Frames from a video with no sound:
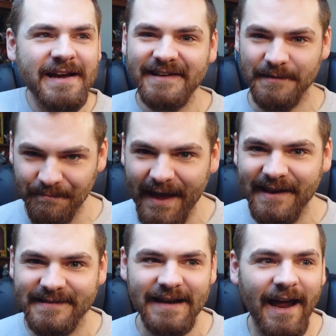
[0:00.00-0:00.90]
It's
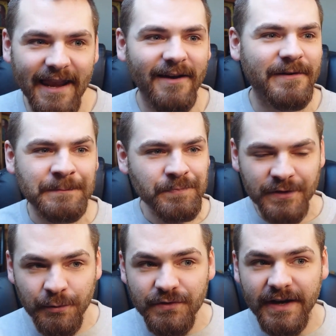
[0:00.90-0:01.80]
amazing. I love it.
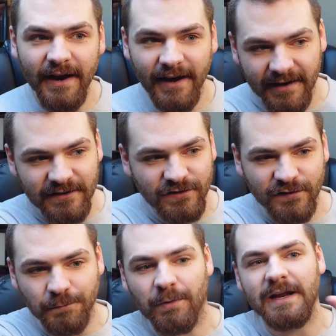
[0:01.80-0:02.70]
Putri Ariani is
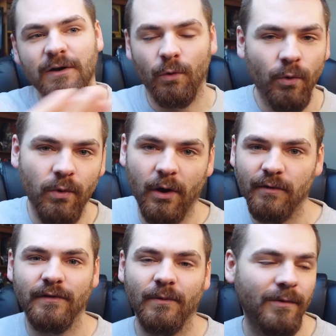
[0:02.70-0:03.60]
just spreading all
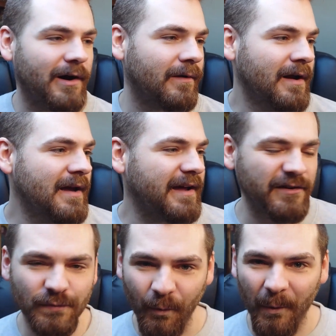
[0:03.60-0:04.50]
over the world, and it
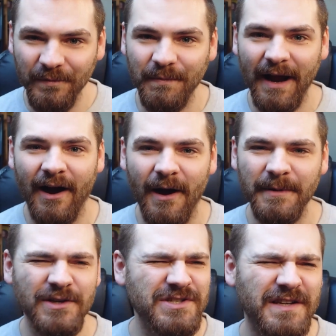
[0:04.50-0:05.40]
just warms my heart
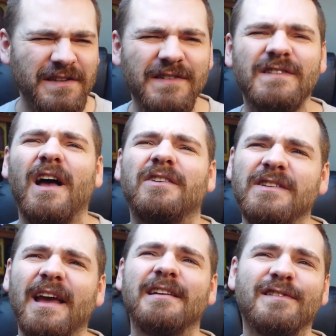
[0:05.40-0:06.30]
because she is
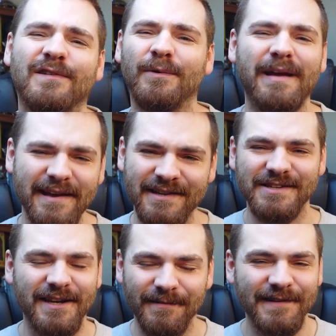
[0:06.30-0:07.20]
such a sweet and
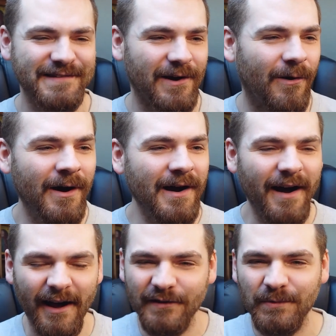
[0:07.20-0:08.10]
genuine soul.
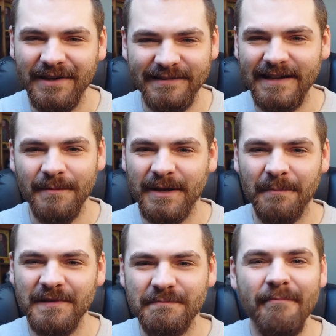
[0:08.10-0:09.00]
I just want to see her
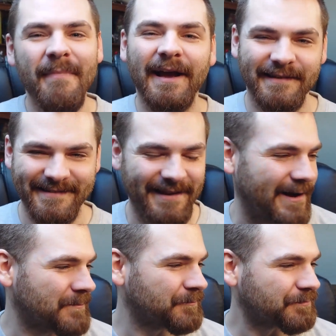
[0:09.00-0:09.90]
become this mega
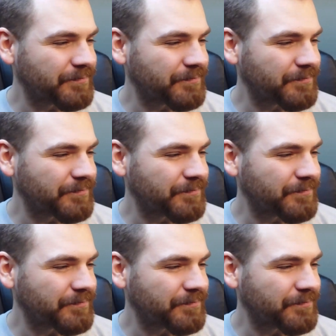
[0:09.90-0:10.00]
star.